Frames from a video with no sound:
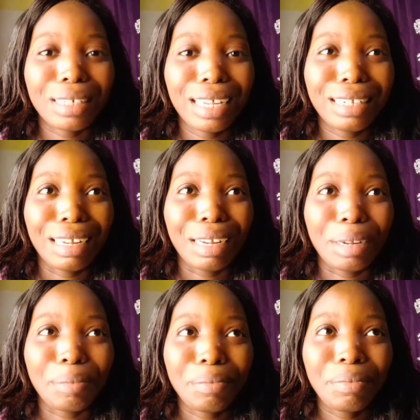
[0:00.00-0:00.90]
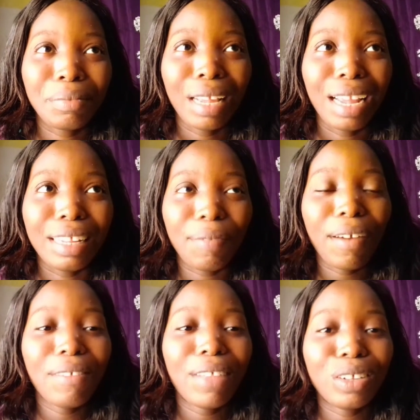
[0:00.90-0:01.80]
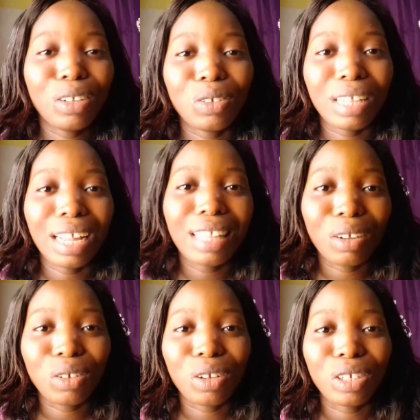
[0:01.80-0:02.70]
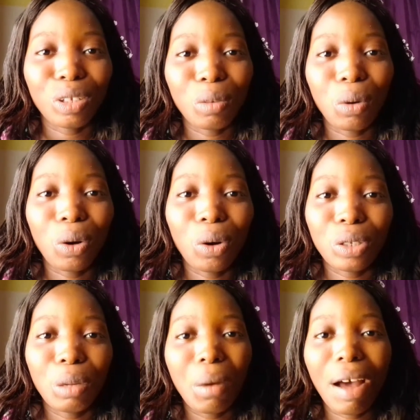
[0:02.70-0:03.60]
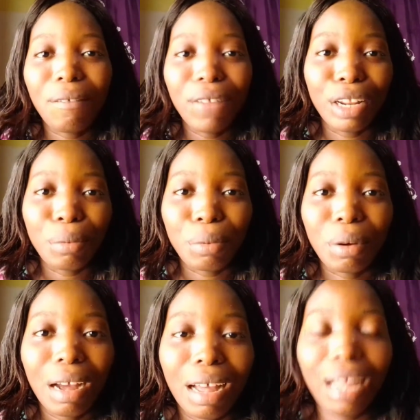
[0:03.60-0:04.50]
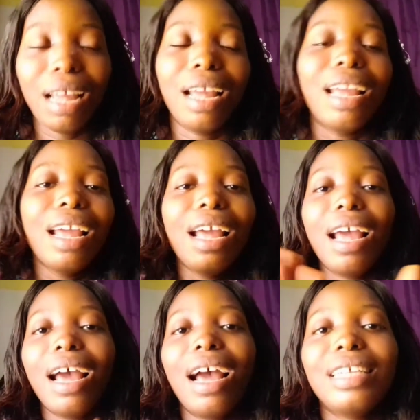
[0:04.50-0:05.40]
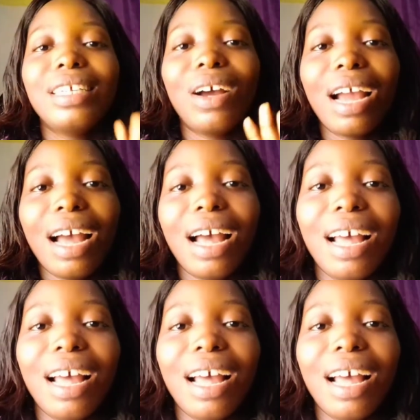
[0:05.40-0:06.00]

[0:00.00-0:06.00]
He said, the 5,000 to 10,000 is no more available. I said, okay.